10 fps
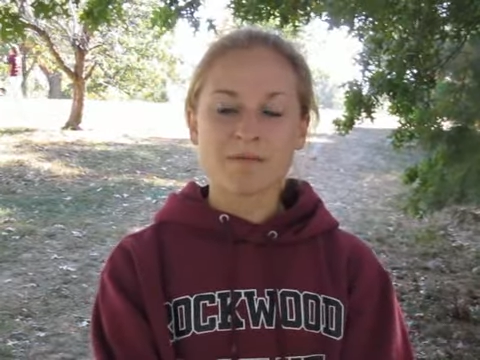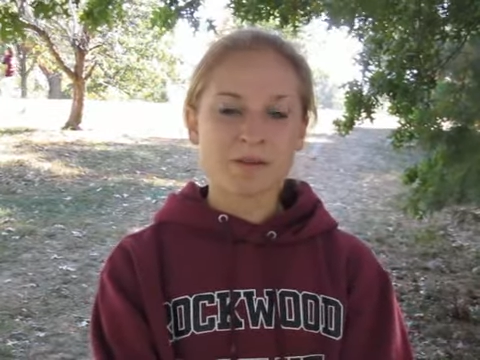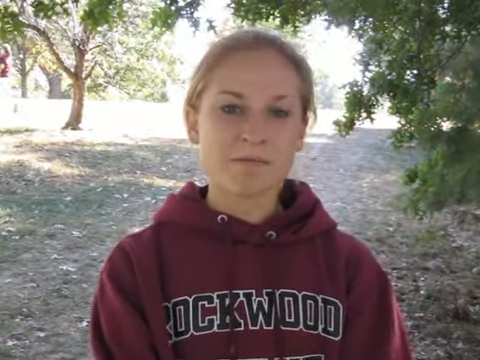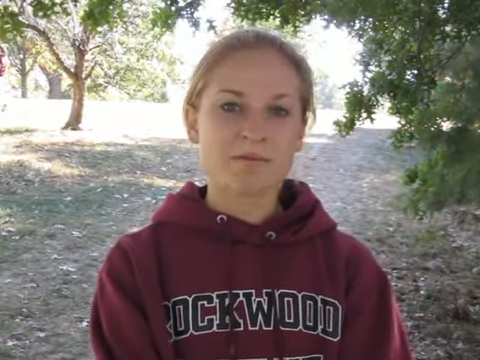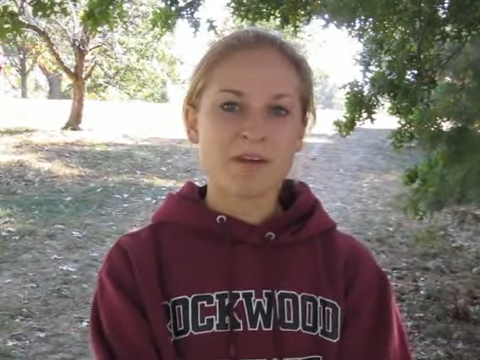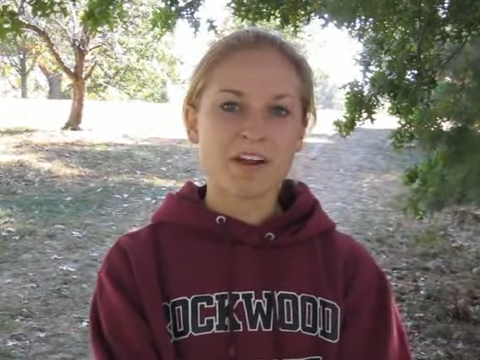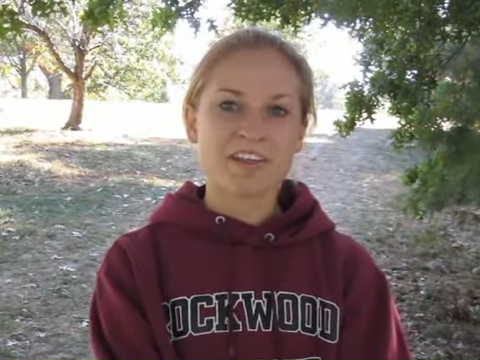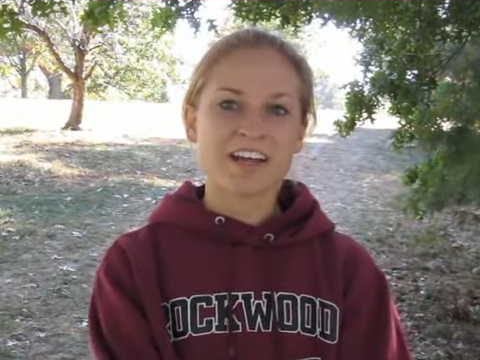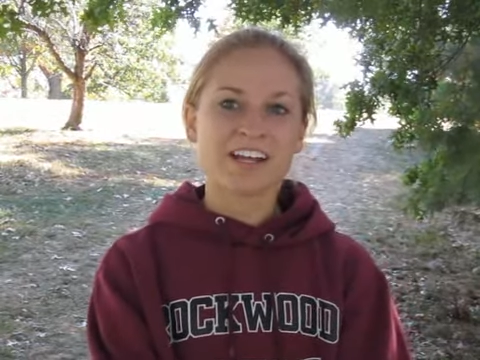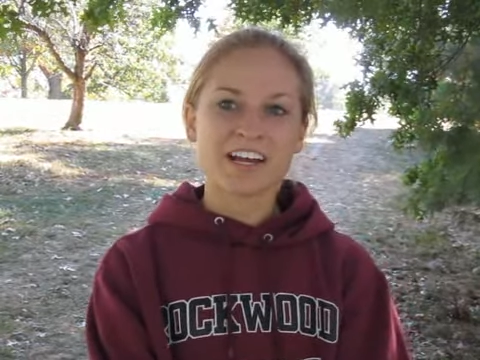Probably prepare
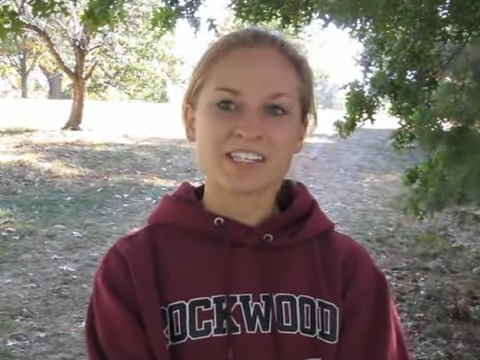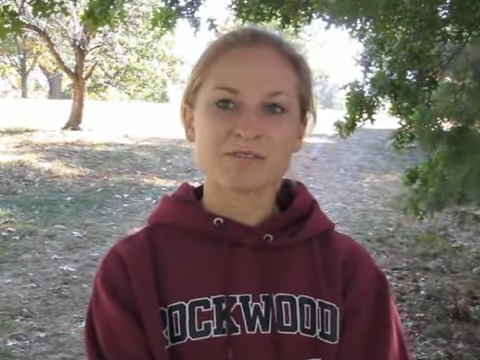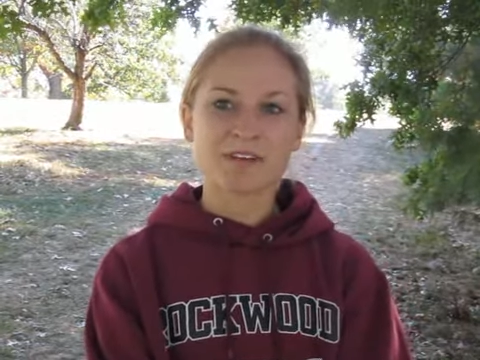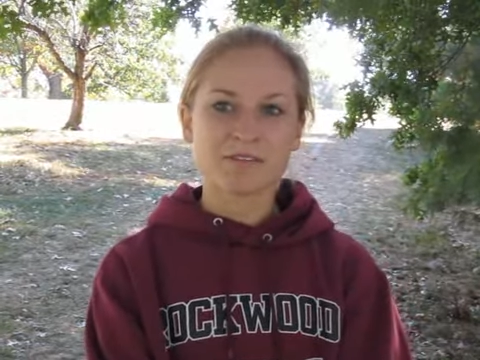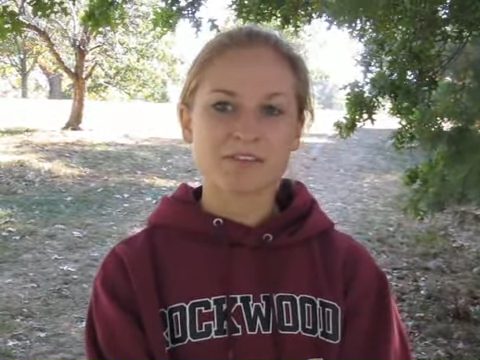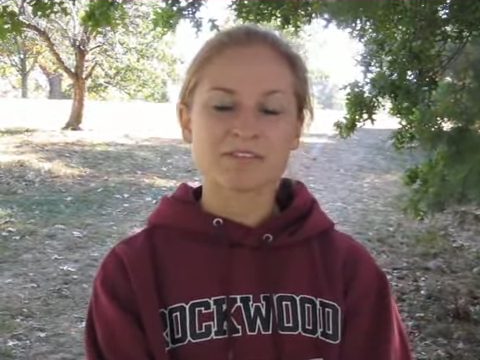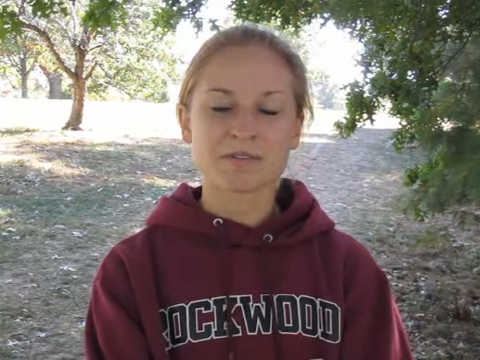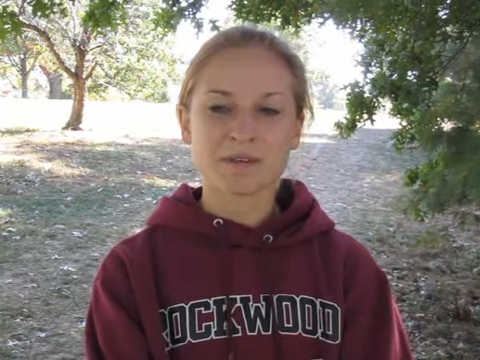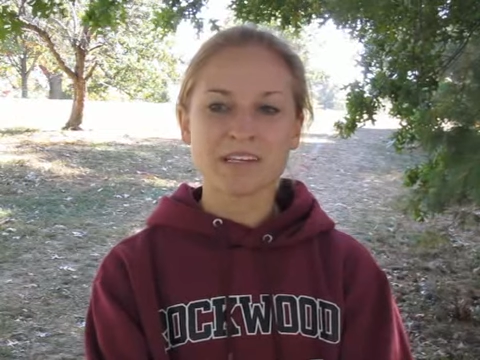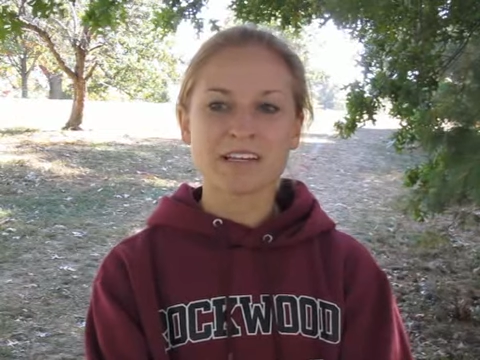that last week for
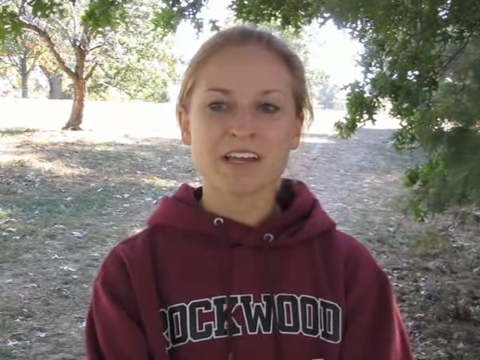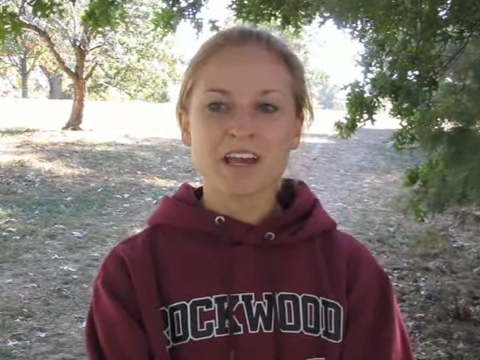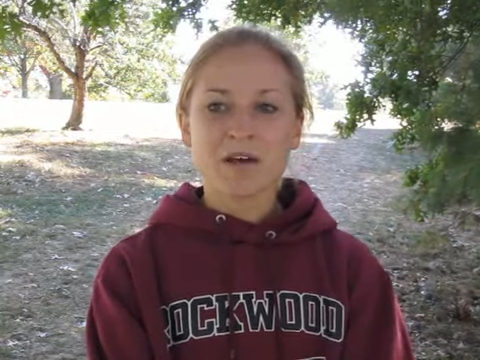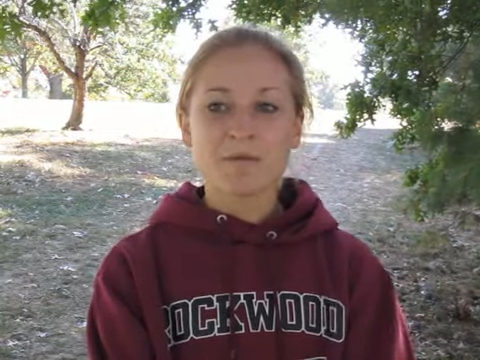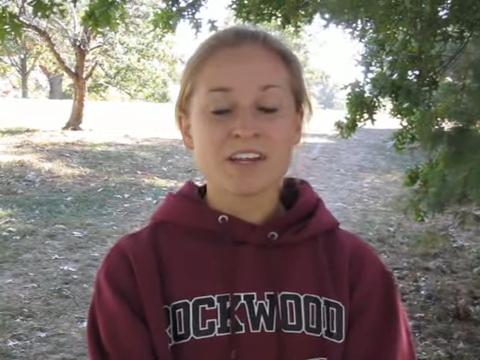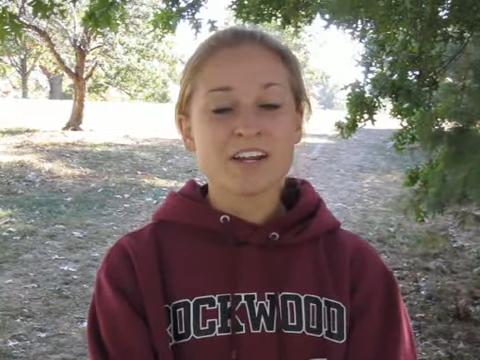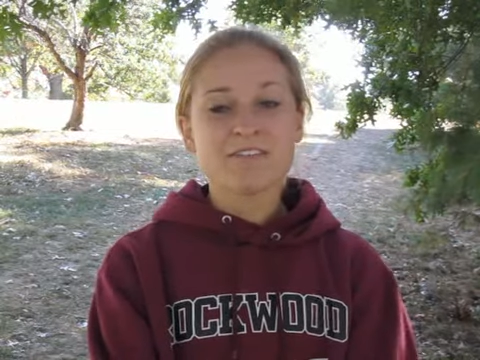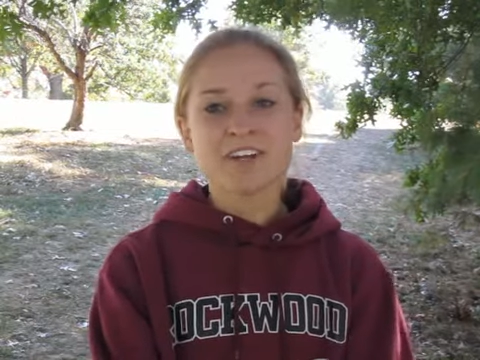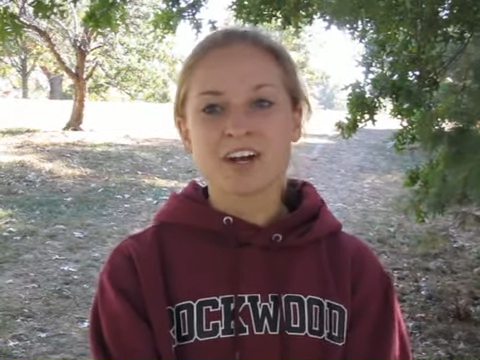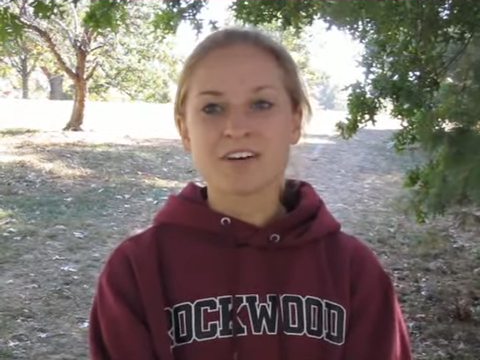swimming. Yeah. But you
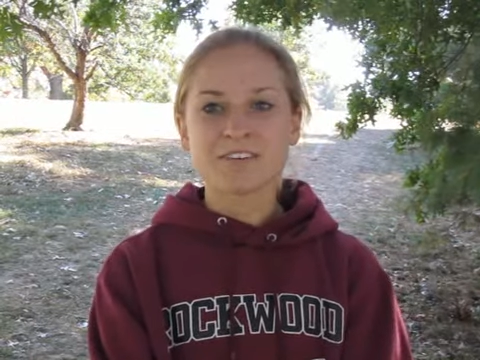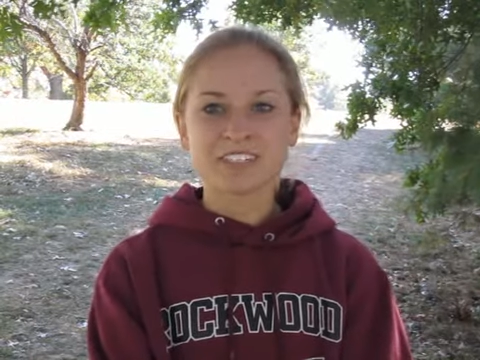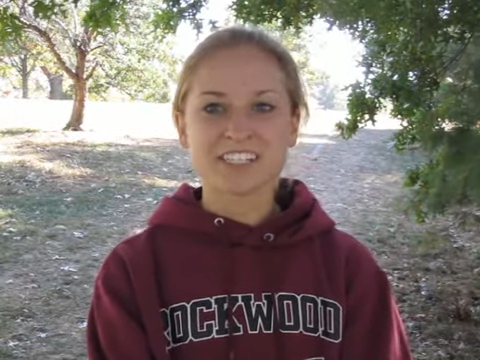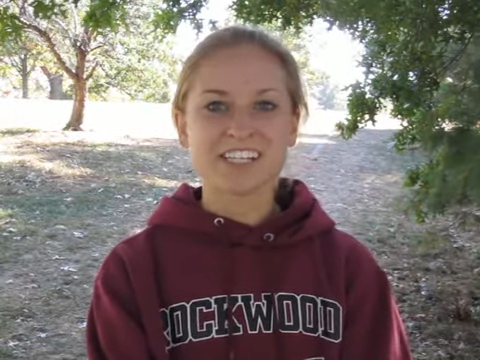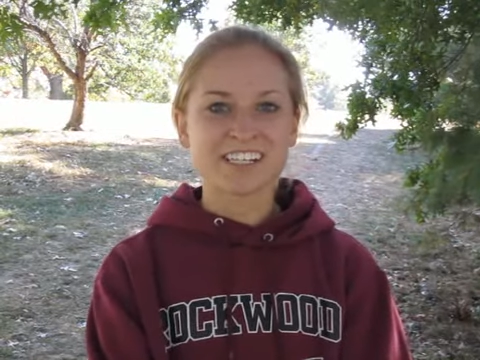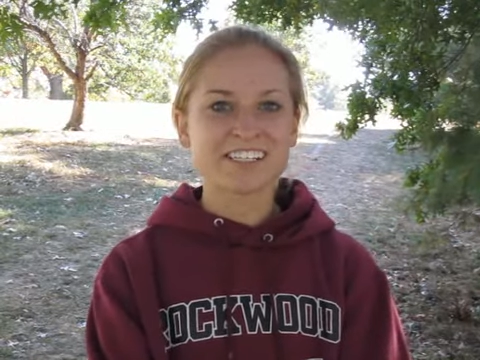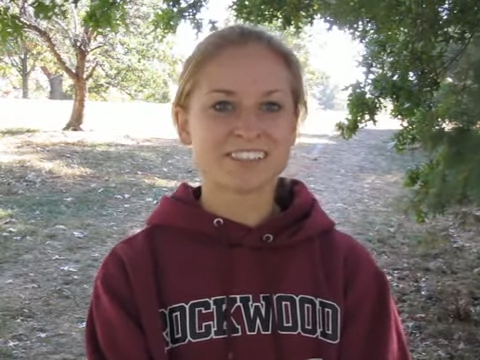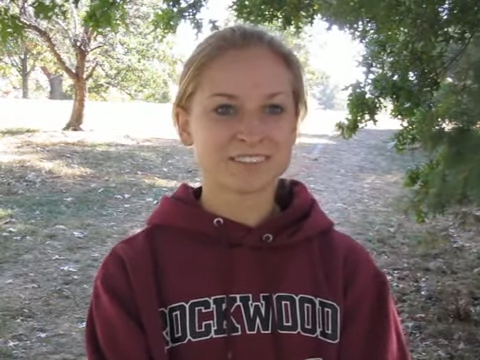never know. We'll see.